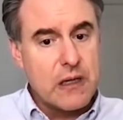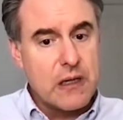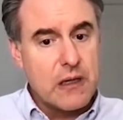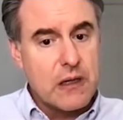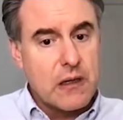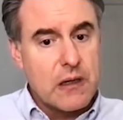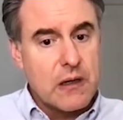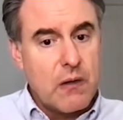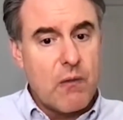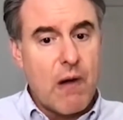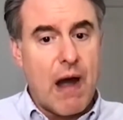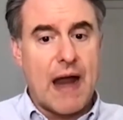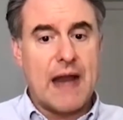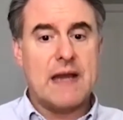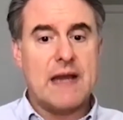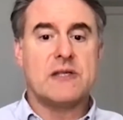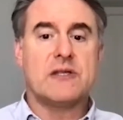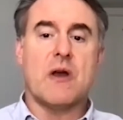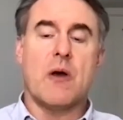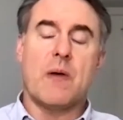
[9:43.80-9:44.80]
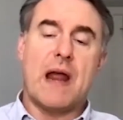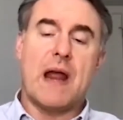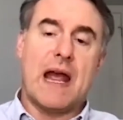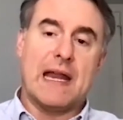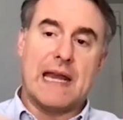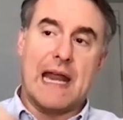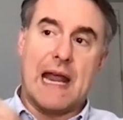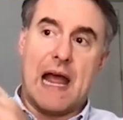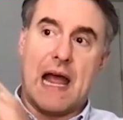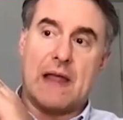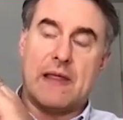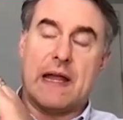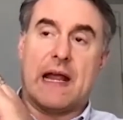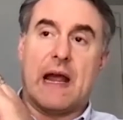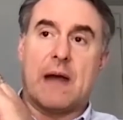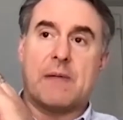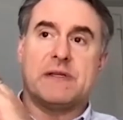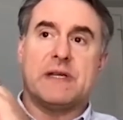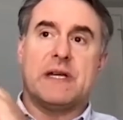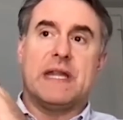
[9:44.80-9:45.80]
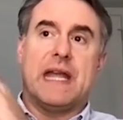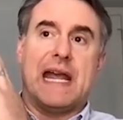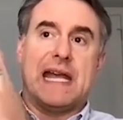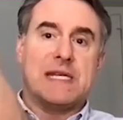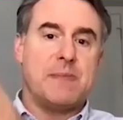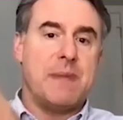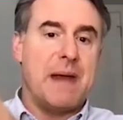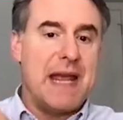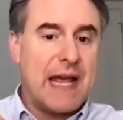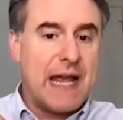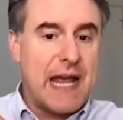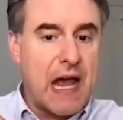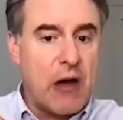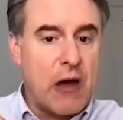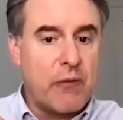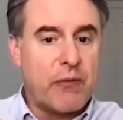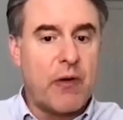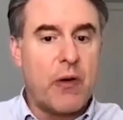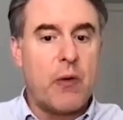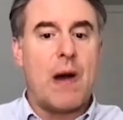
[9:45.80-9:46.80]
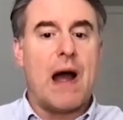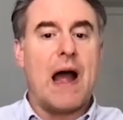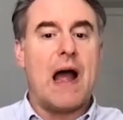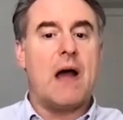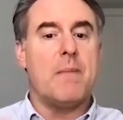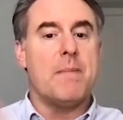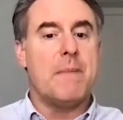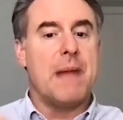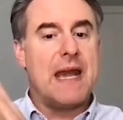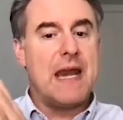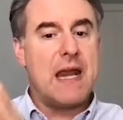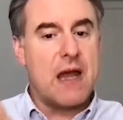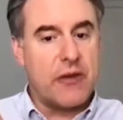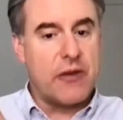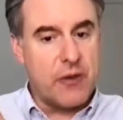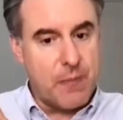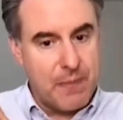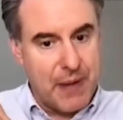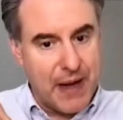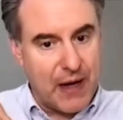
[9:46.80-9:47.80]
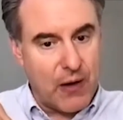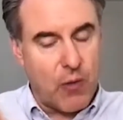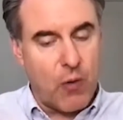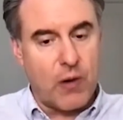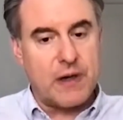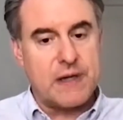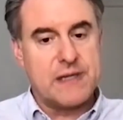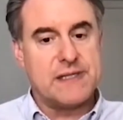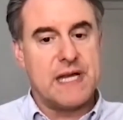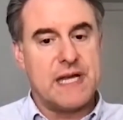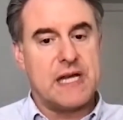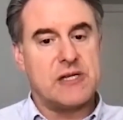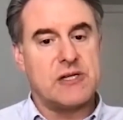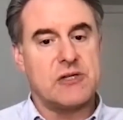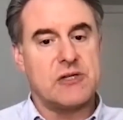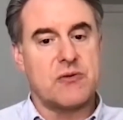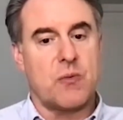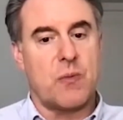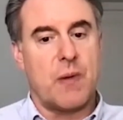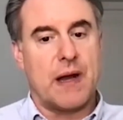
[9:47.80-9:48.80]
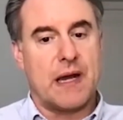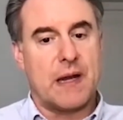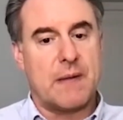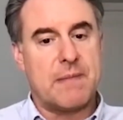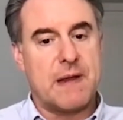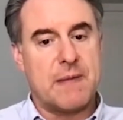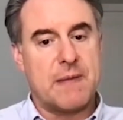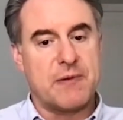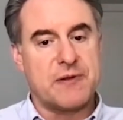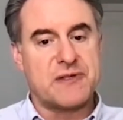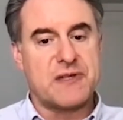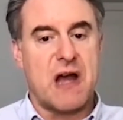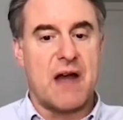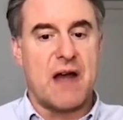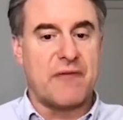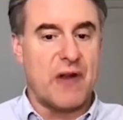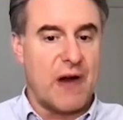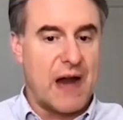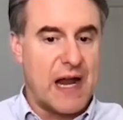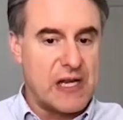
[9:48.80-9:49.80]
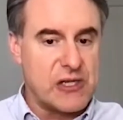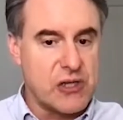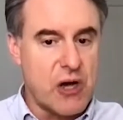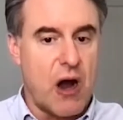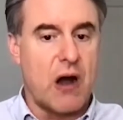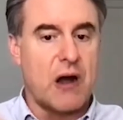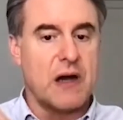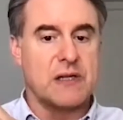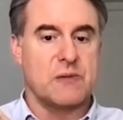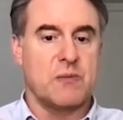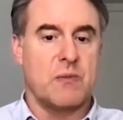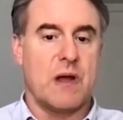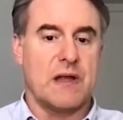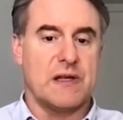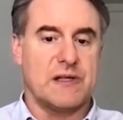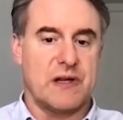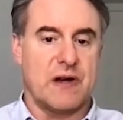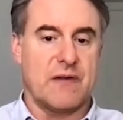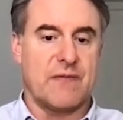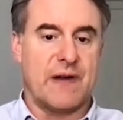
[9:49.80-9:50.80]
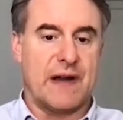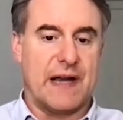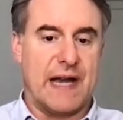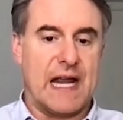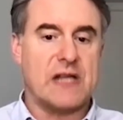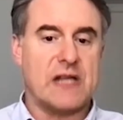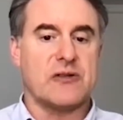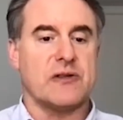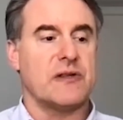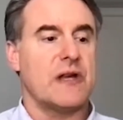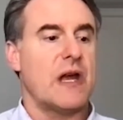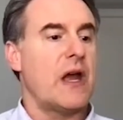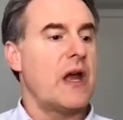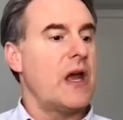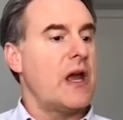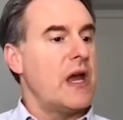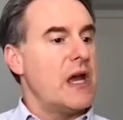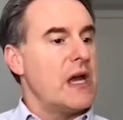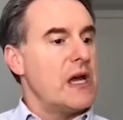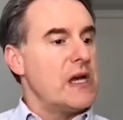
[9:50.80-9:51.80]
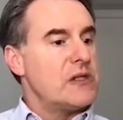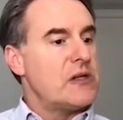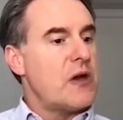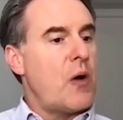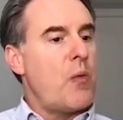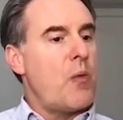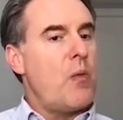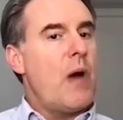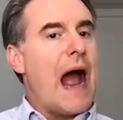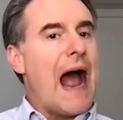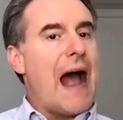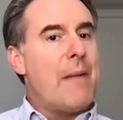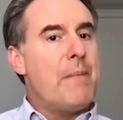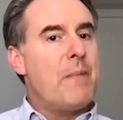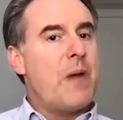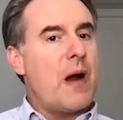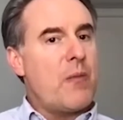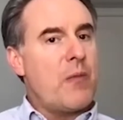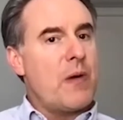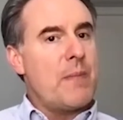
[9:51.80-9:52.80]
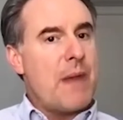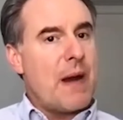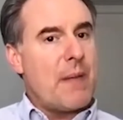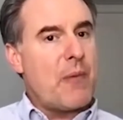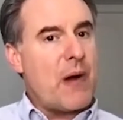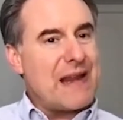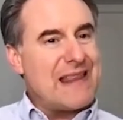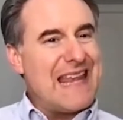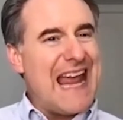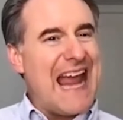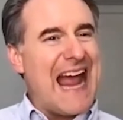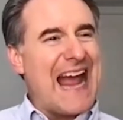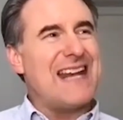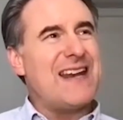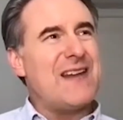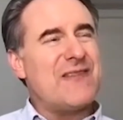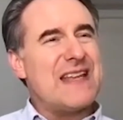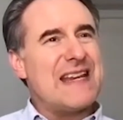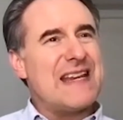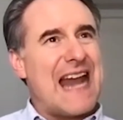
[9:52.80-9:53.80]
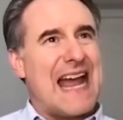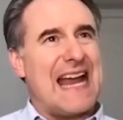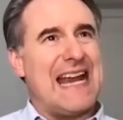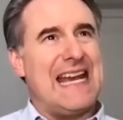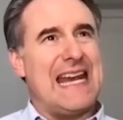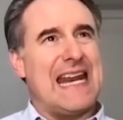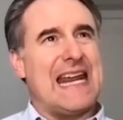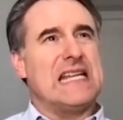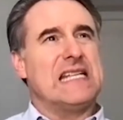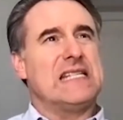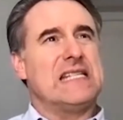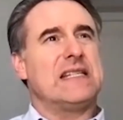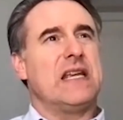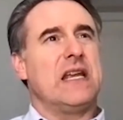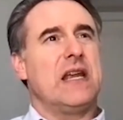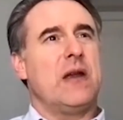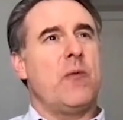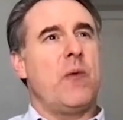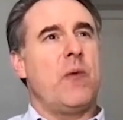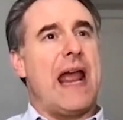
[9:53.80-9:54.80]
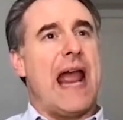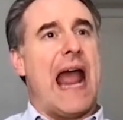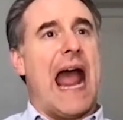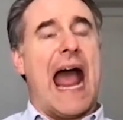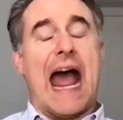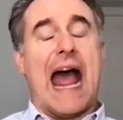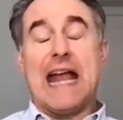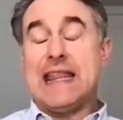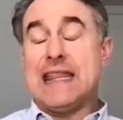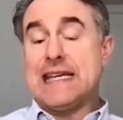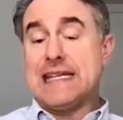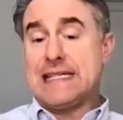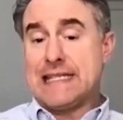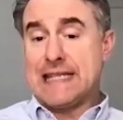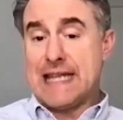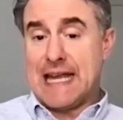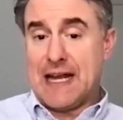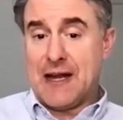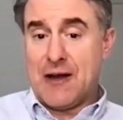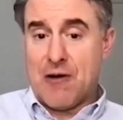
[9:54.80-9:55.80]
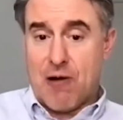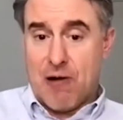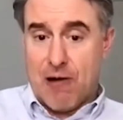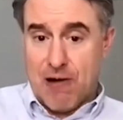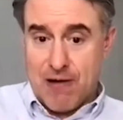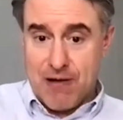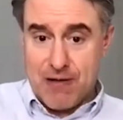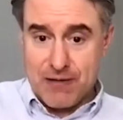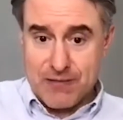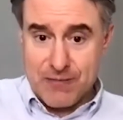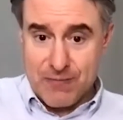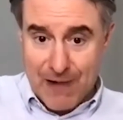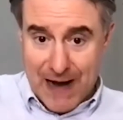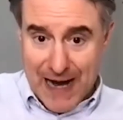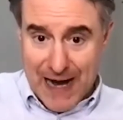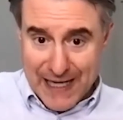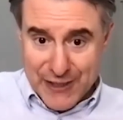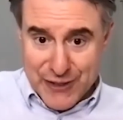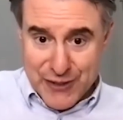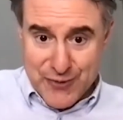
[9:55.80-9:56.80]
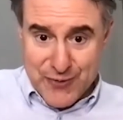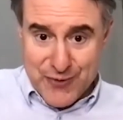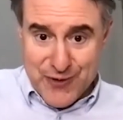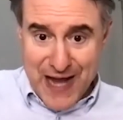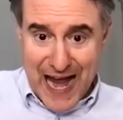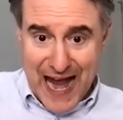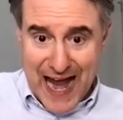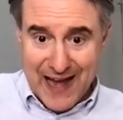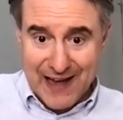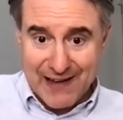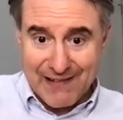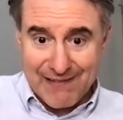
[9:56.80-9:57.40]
right? So we had, I was on an HP account for a while. Many other bigger organizations were running PeopleSoft, their HR, as well as their financials. So, but remember at the end of the 90s, we had this thing called Y2K.